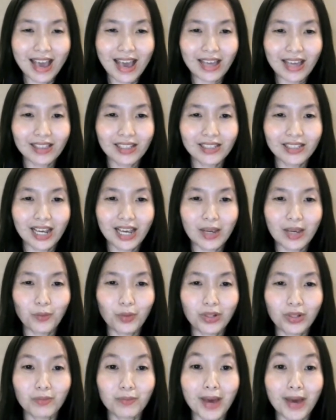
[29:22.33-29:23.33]
at the time
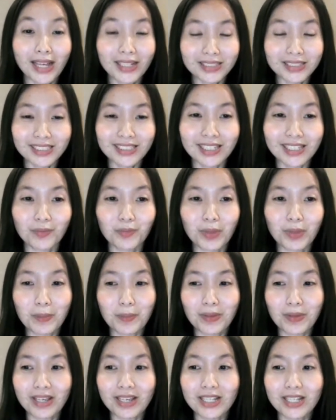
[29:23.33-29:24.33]
when masks and
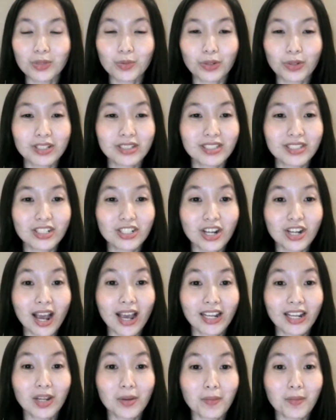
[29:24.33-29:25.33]
PPEs were in such
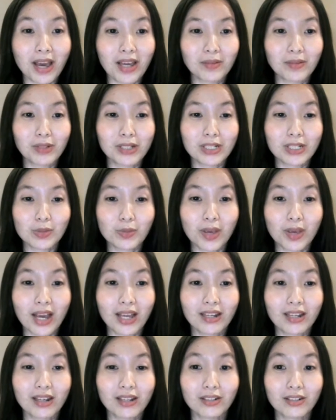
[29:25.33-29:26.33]
high demand because we
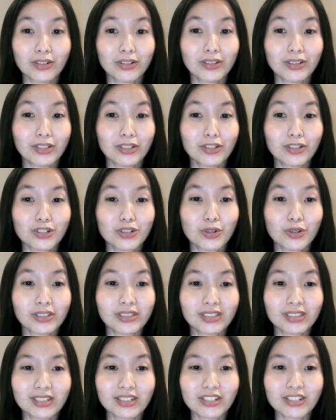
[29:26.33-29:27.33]
had an earlier
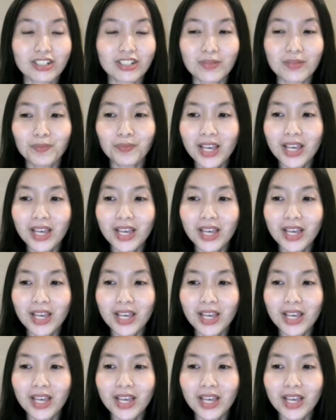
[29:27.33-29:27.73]
shortage.